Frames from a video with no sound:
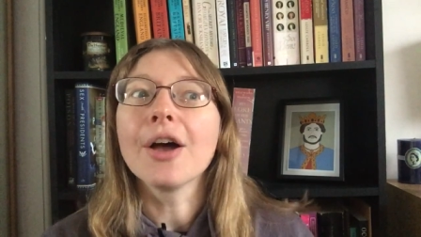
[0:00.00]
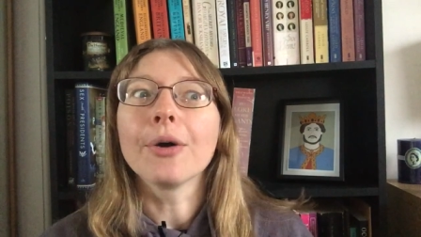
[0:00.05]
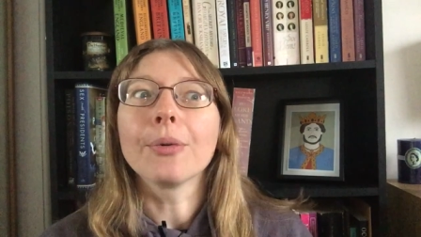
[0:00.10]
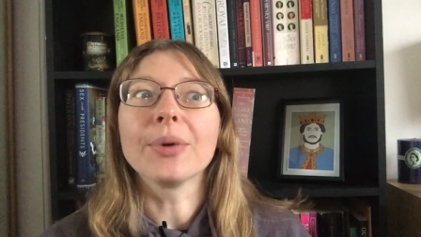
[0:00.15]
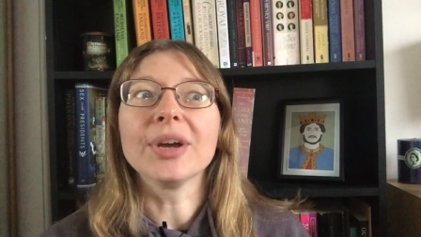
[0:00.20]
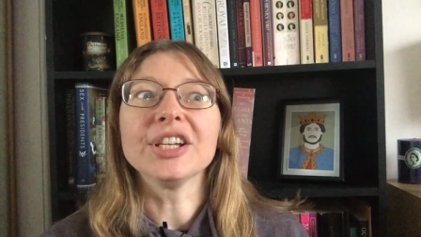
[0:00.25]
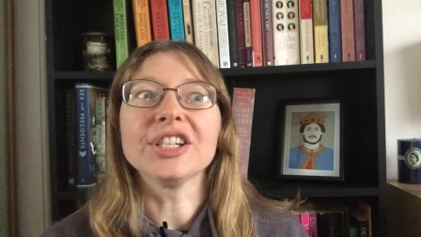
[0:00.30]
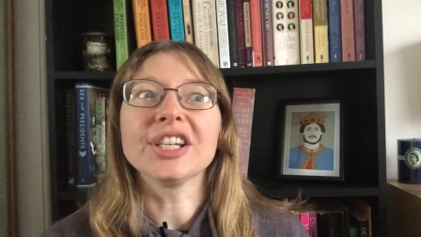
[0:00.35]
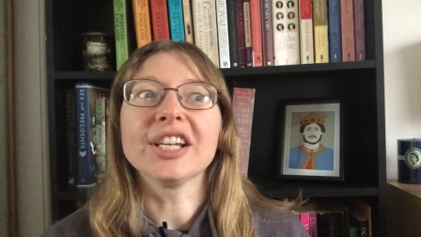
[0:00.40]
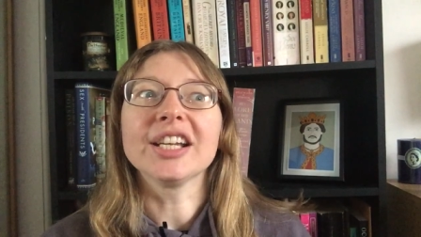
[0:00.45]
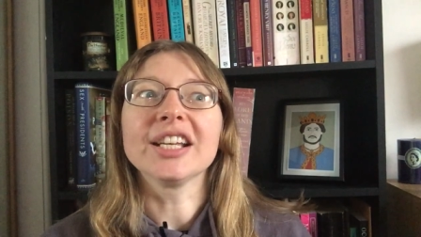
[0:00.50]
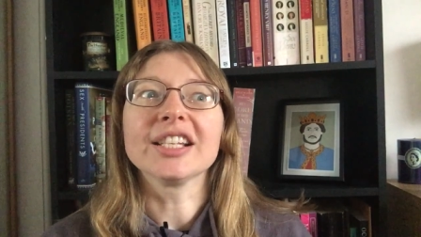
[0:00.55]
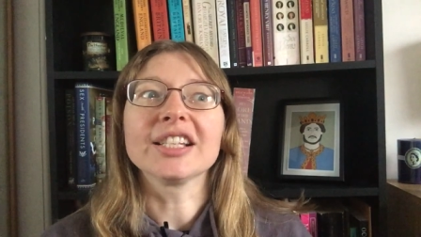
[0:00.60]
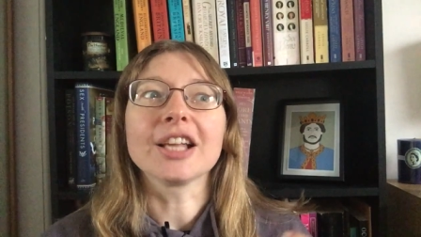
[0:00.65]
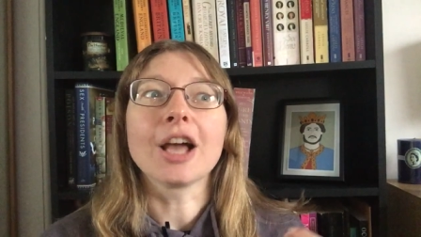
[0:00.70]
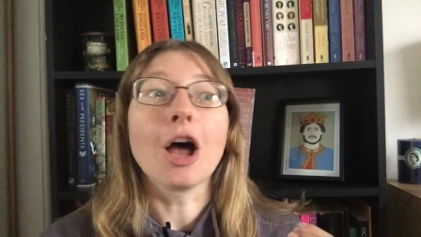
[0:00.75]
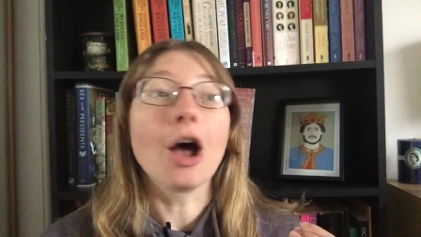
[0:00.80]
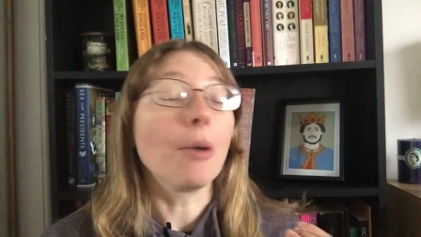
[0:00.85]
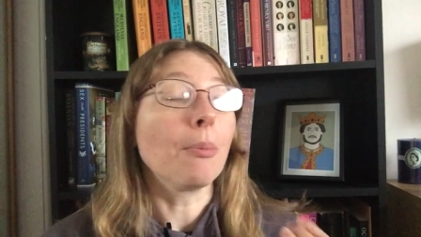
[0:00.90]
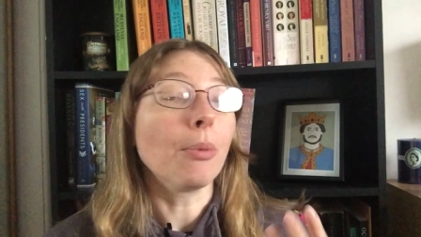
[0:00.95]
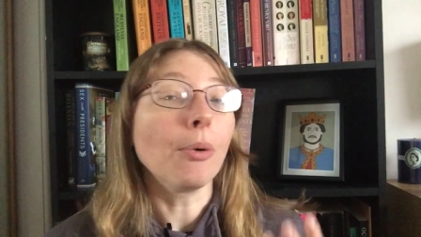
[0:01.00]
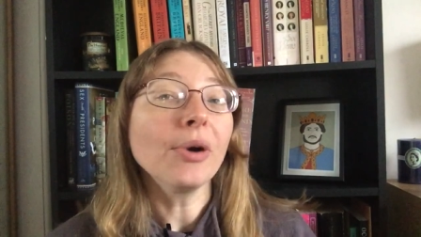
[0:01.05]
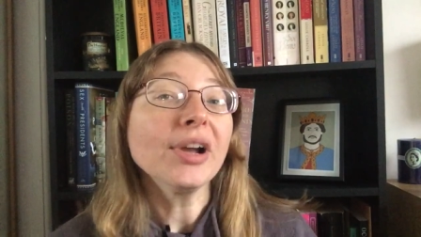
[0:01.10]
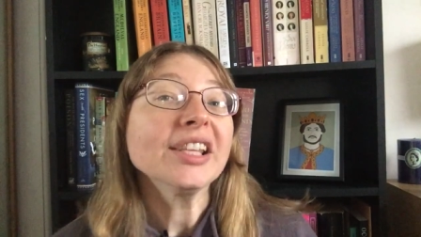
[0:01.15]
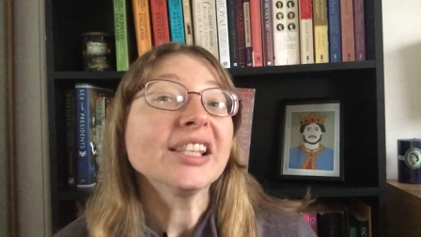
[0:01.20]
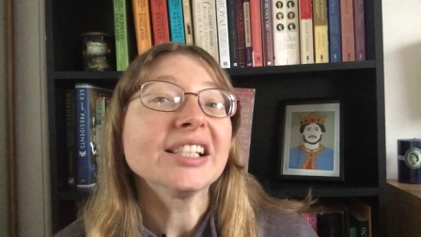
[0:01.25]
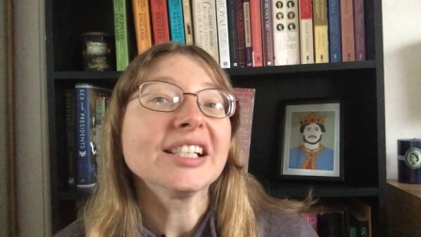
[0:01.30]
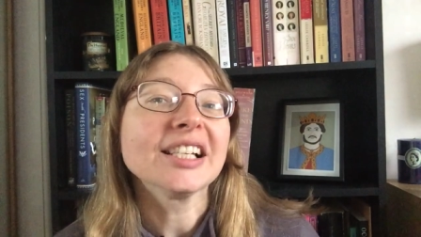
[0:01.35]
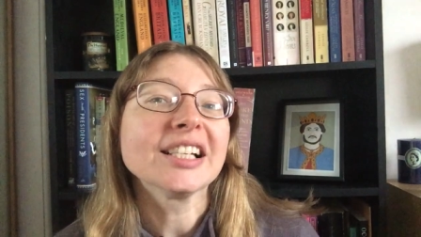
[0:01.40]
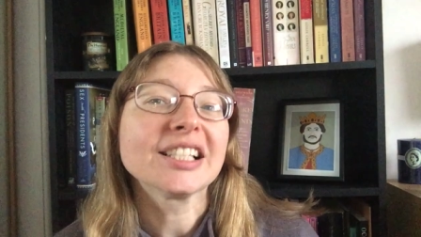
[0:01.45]
which is a
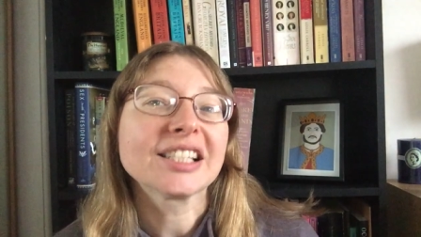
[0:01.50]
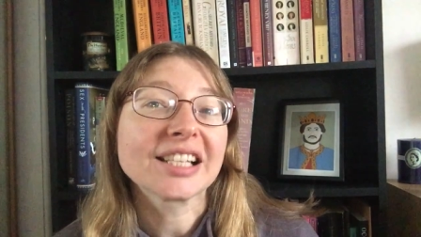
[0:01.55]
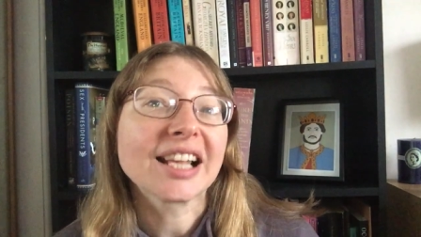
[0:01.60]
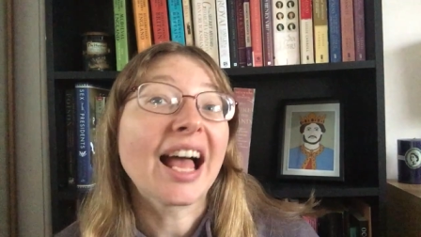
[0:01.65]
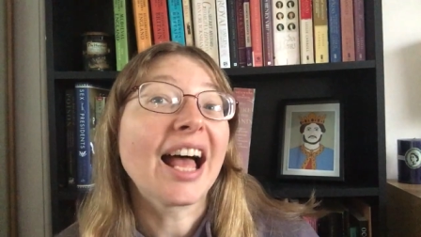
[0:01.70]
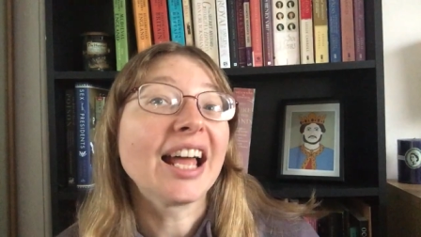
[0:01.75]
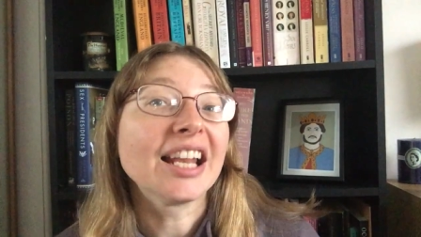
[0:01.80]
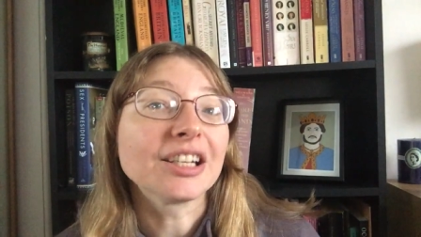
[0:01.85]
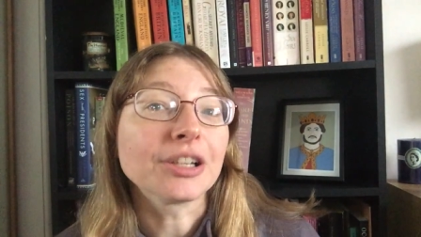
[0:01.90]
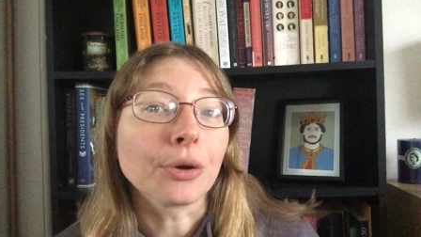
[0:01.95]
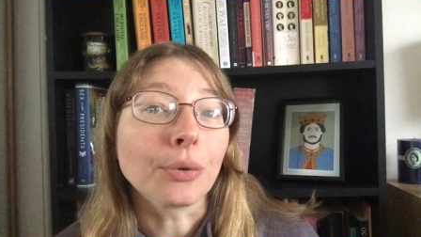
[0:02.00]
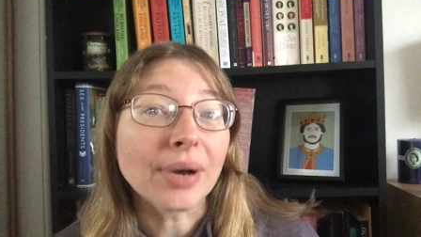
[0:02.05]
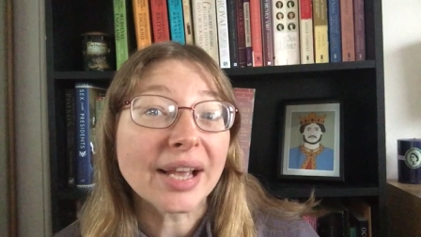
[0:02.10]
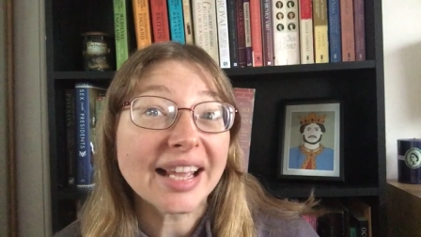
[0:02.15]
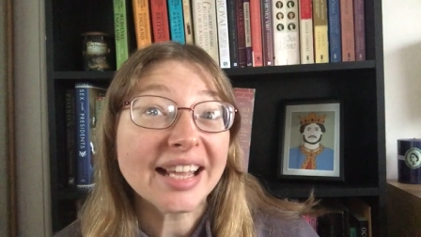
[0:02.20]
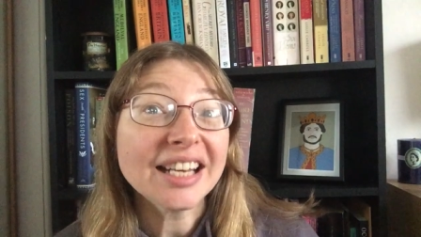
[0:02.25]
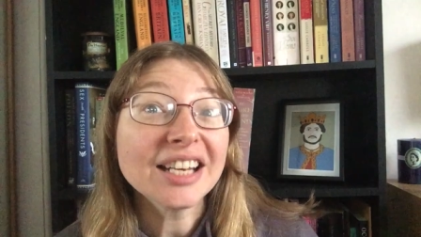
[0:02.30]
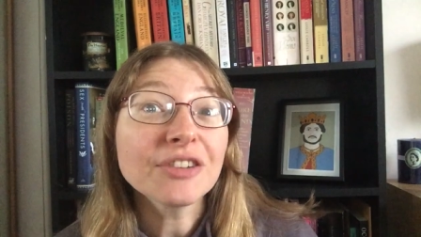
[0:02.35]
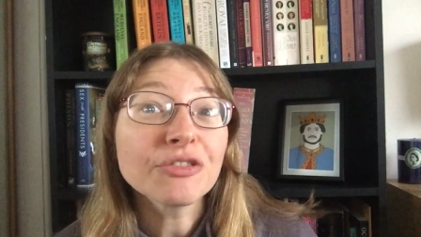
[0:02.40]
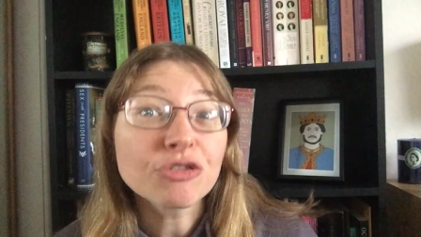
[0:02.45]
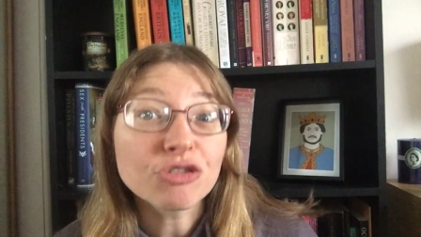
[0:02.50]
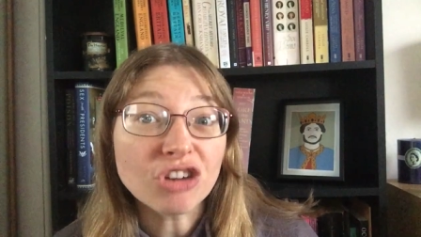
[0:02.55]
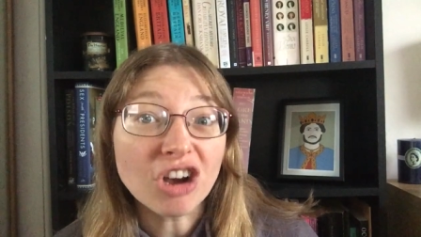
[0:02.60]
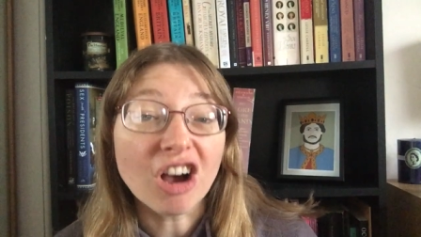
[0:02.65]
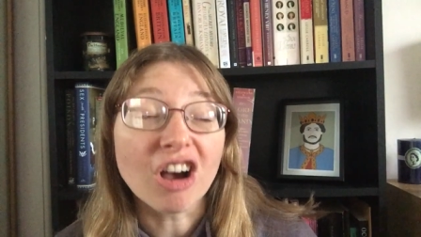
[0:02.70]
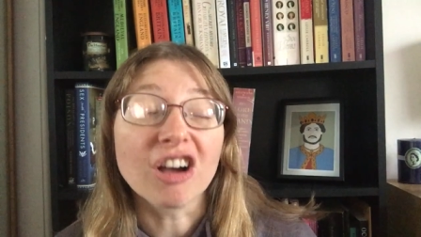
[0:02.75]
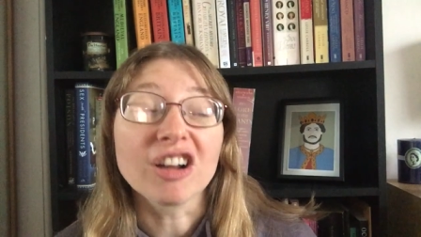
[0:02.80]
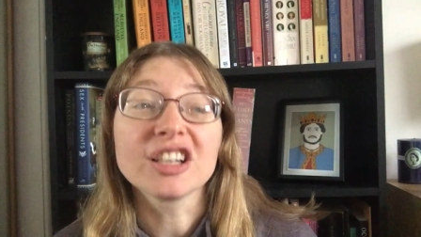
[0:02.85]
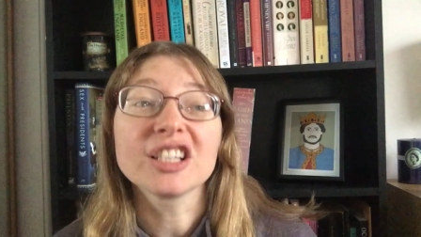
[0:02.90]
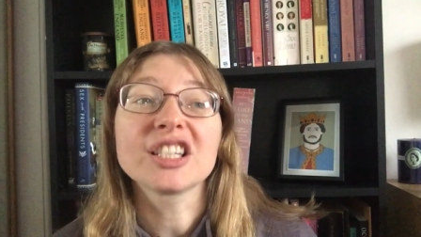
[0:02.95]
poisoning scandal in
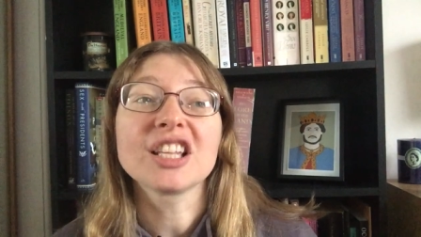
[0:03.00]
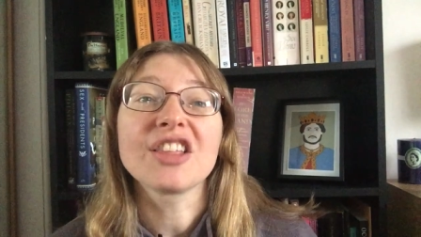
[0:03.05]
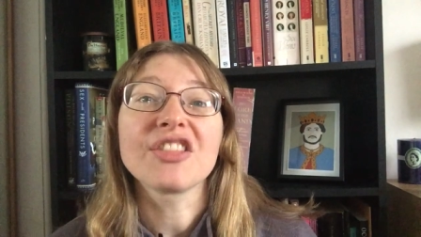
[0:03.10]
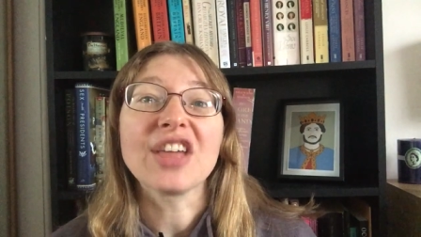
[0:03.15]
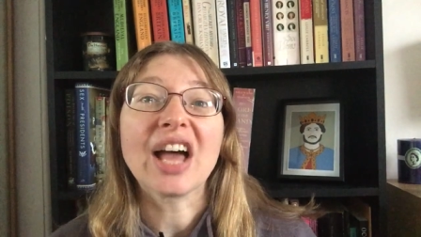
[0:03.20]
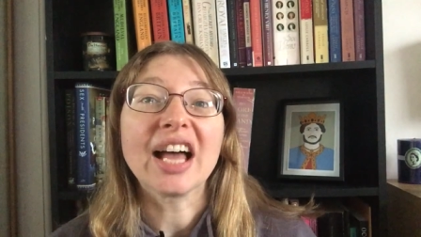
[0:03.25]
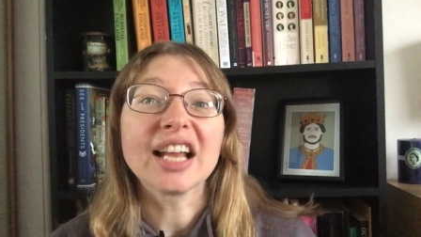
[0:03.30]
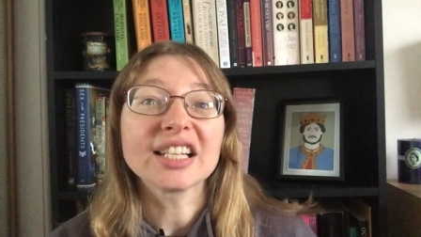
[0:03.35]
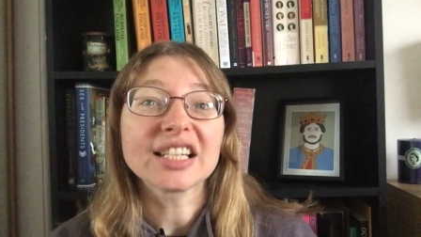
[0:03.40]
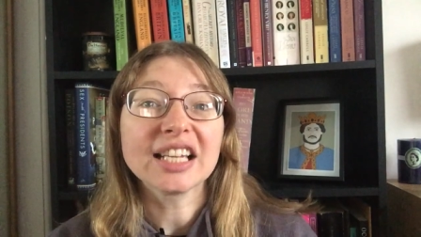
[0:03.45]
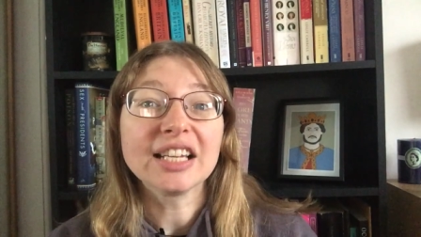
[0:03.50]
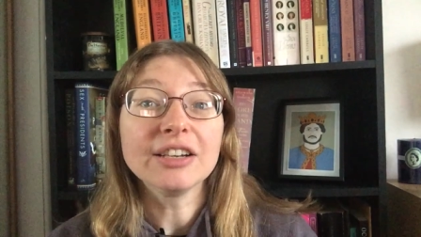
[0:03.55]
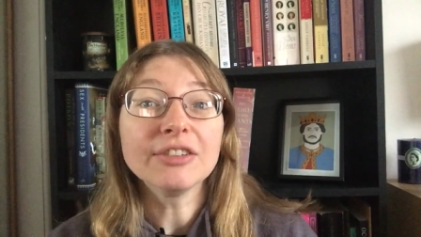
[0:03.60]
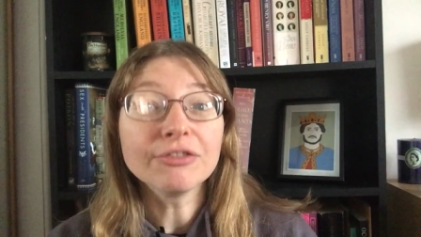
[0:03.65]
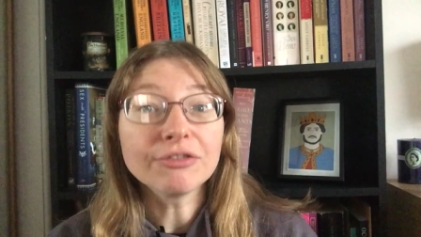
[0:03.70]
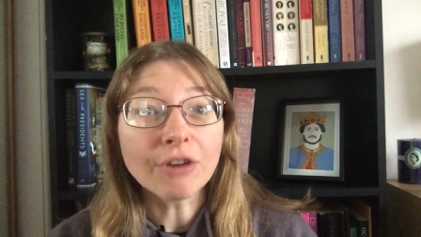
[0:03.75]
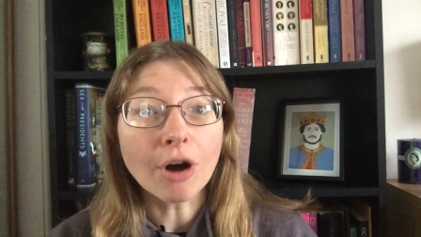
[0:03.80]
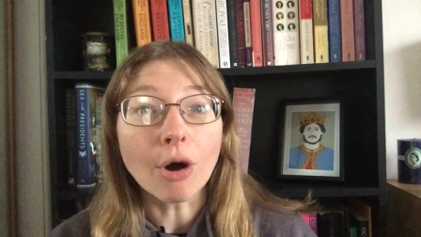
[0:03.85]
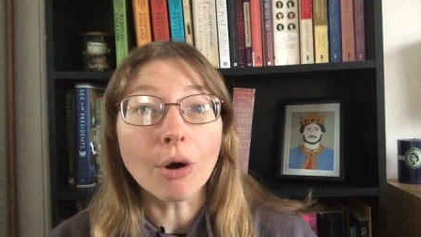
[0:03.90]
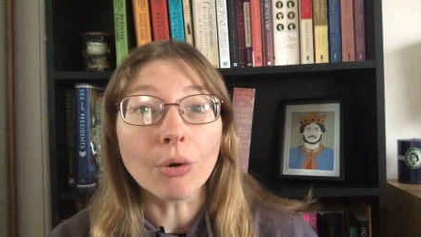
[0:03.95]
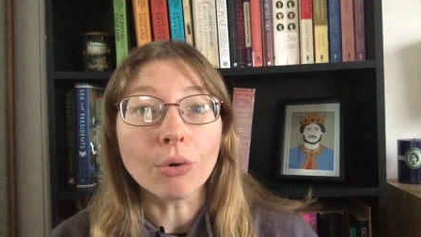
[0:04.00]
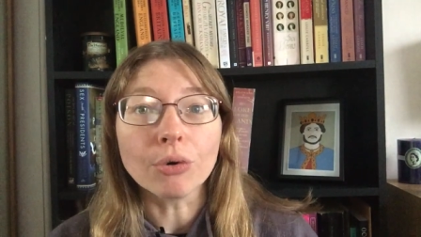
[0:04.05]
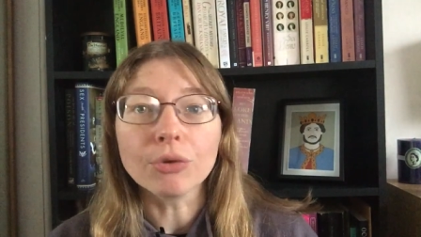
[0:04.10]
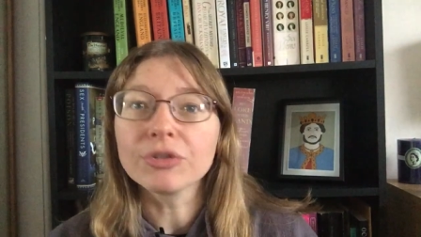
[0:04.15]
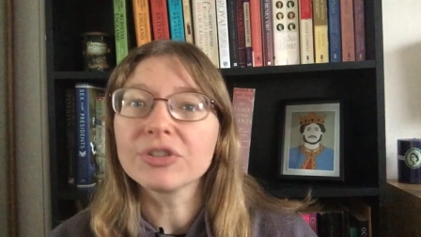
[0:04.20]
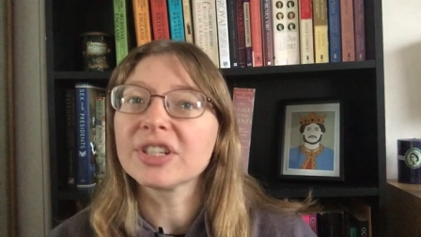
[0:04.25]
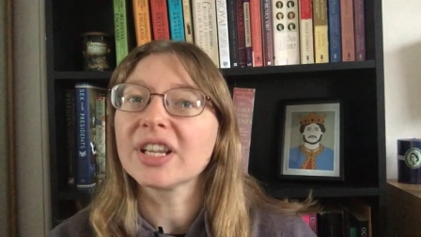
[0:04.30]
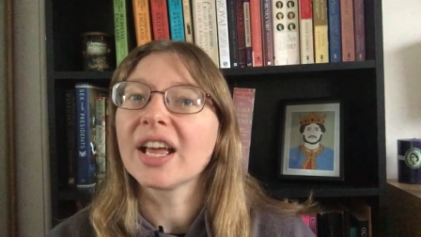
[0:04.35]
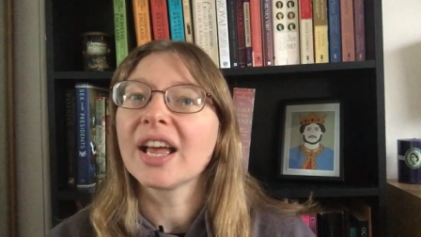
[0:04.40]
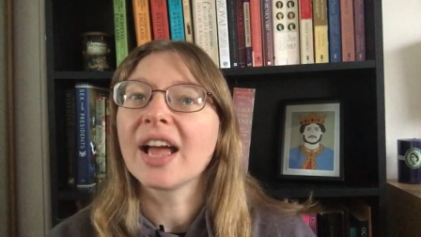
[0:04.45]
France that
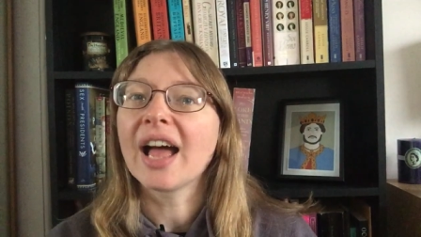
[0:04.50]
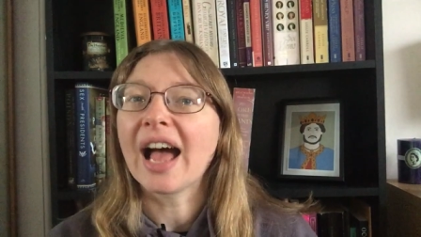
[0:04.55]
involved